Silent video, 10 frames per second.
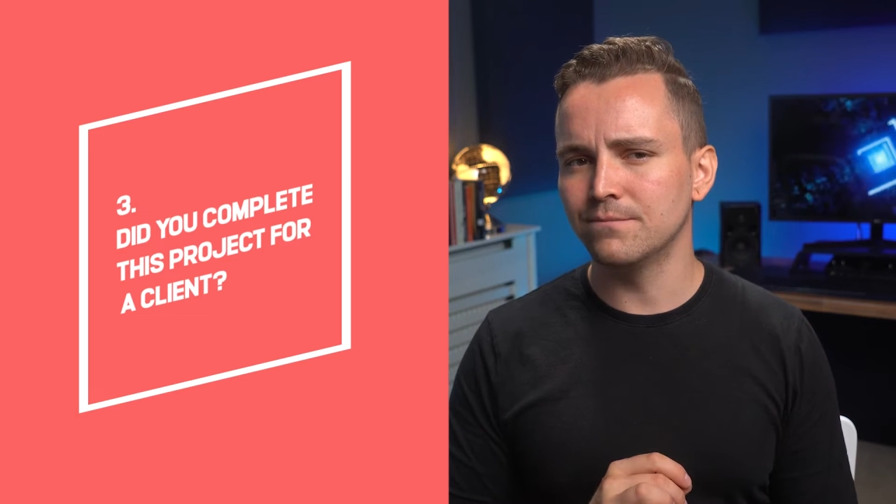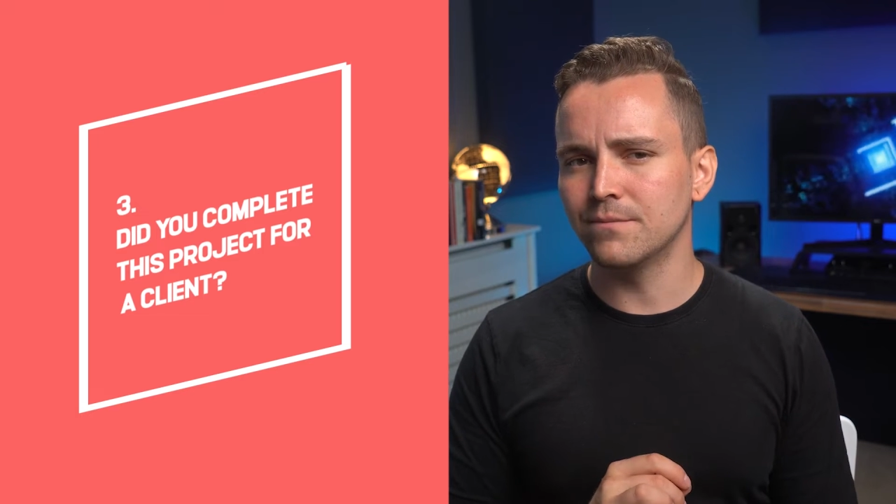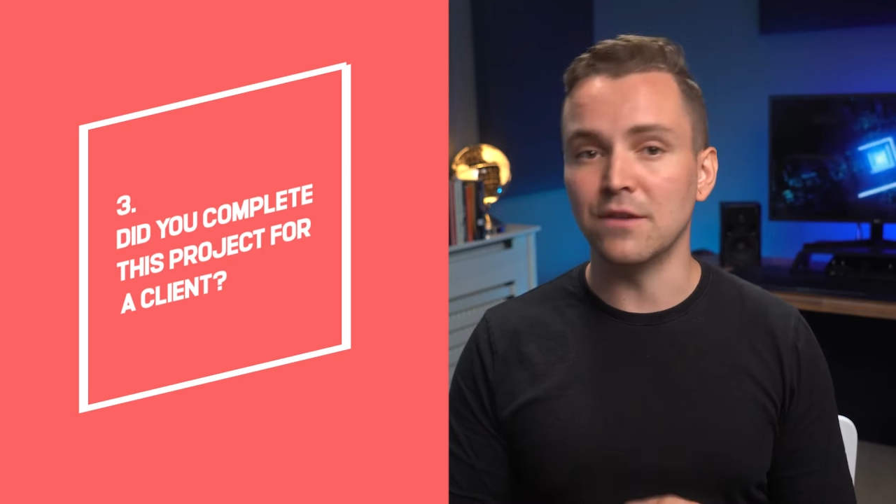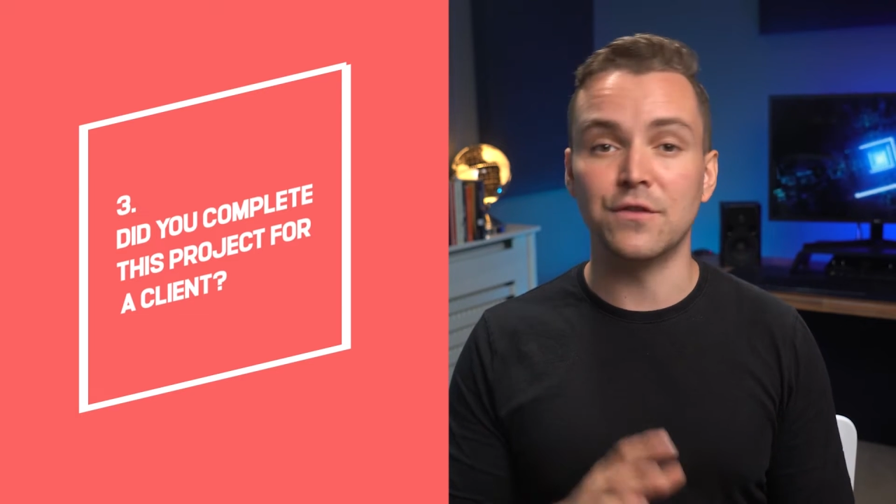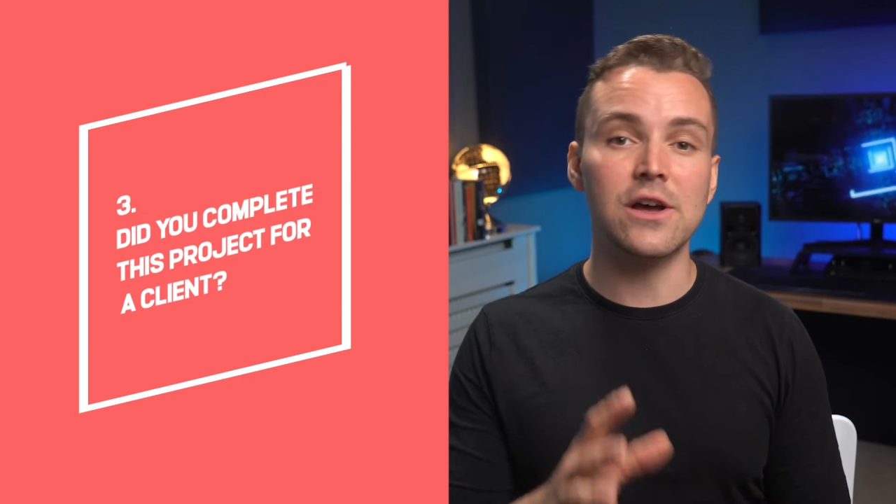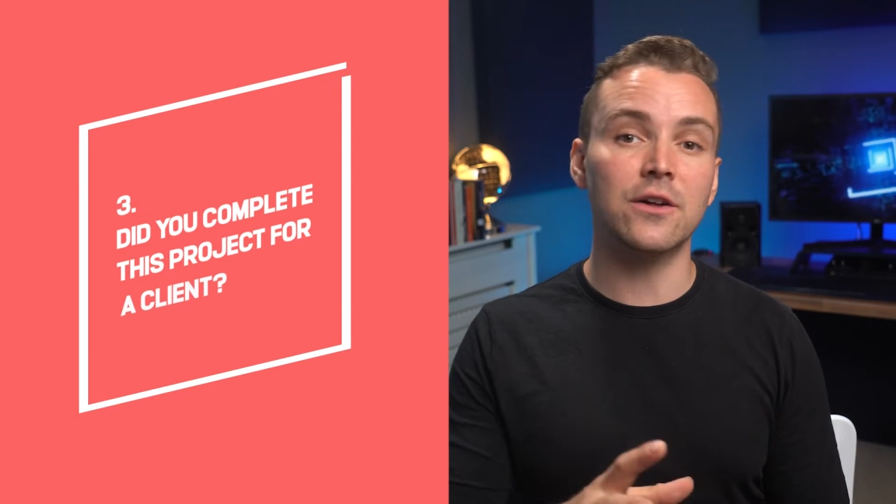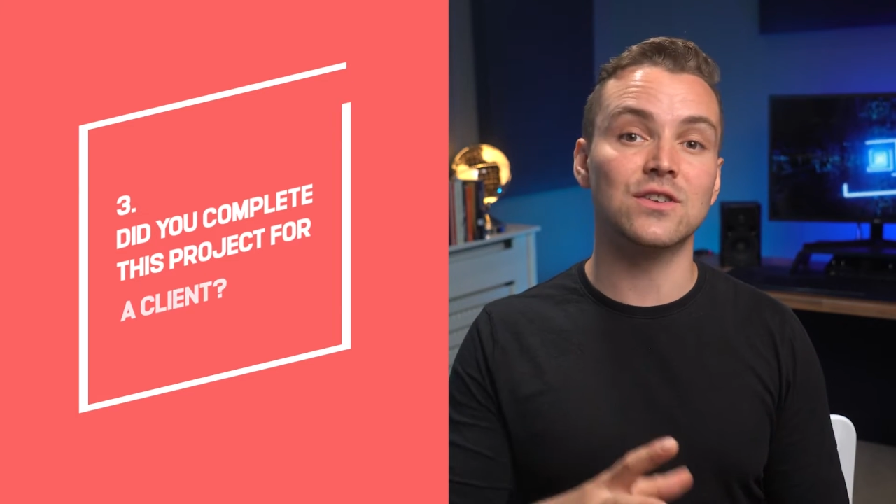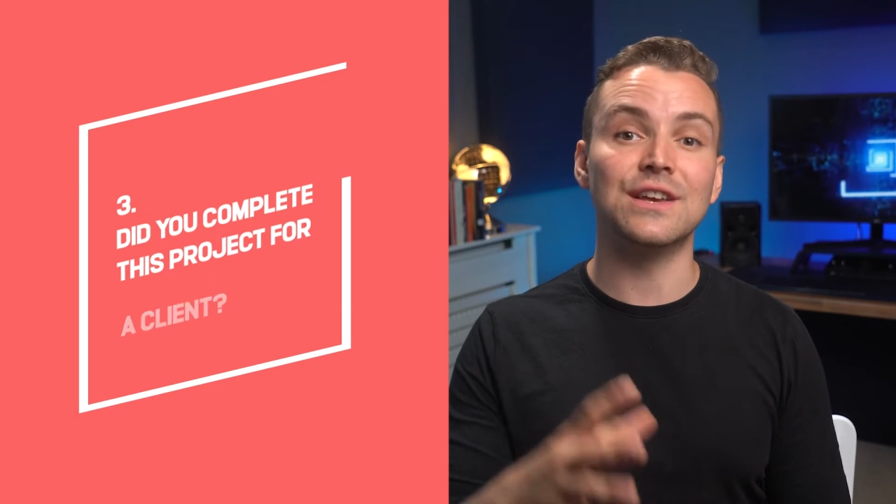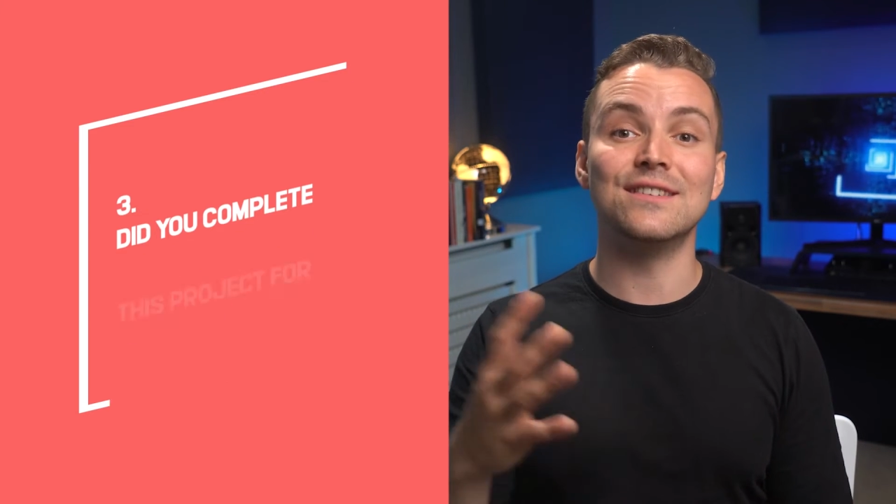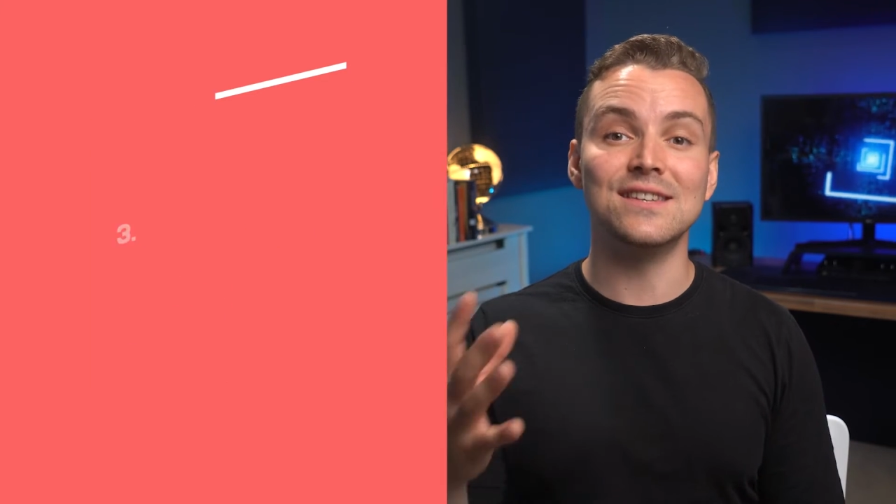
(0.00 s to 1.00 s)
If the answer
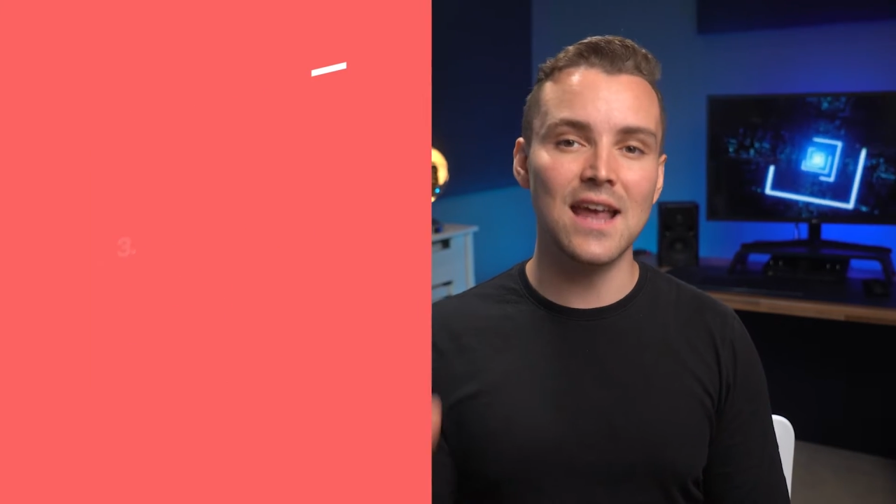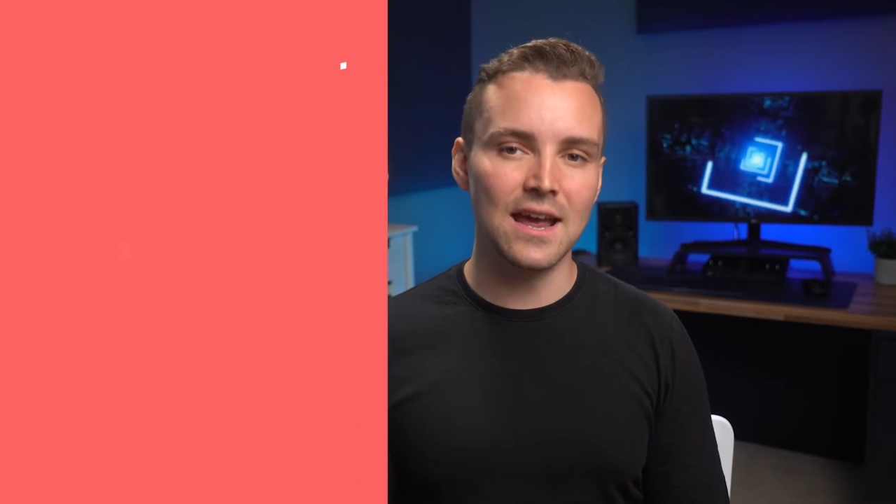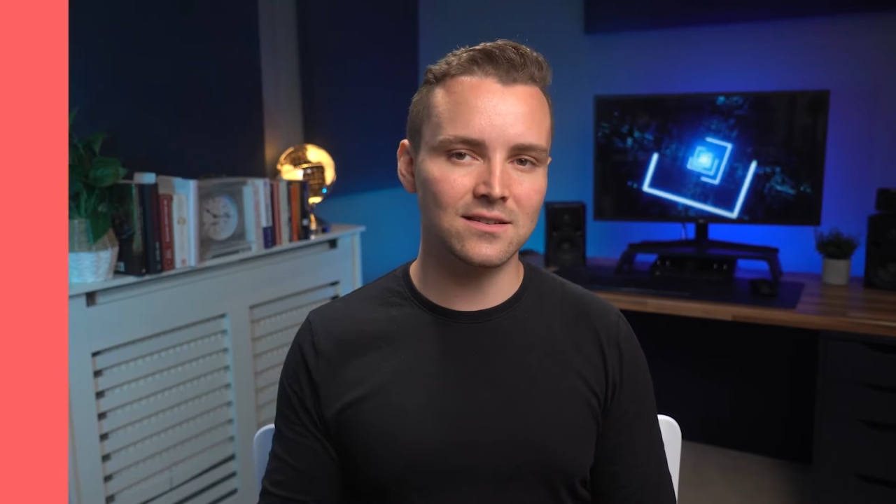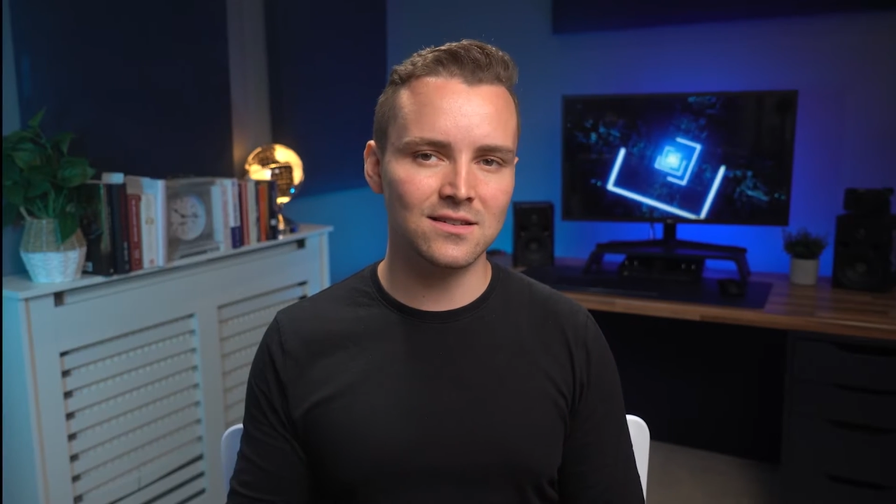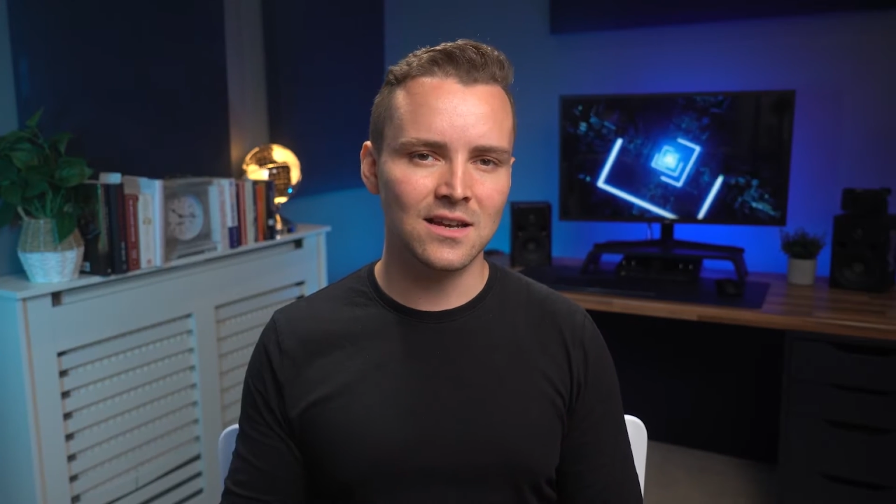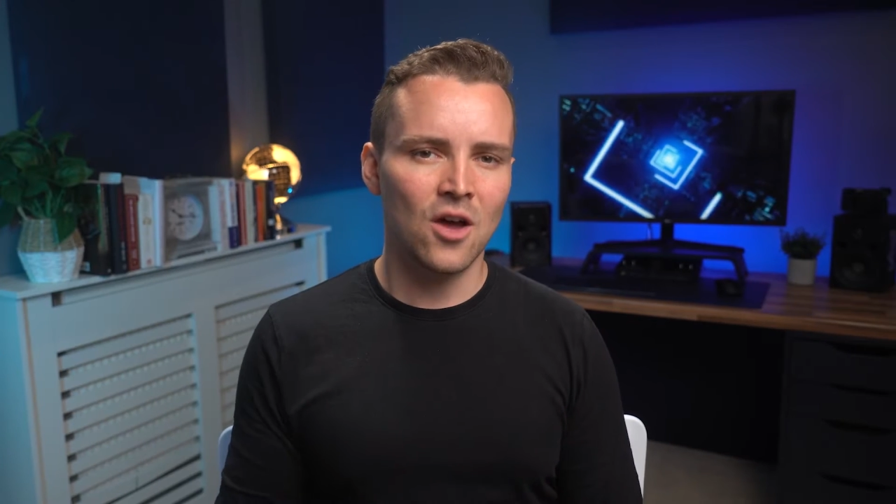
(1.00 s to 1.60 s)
is yes,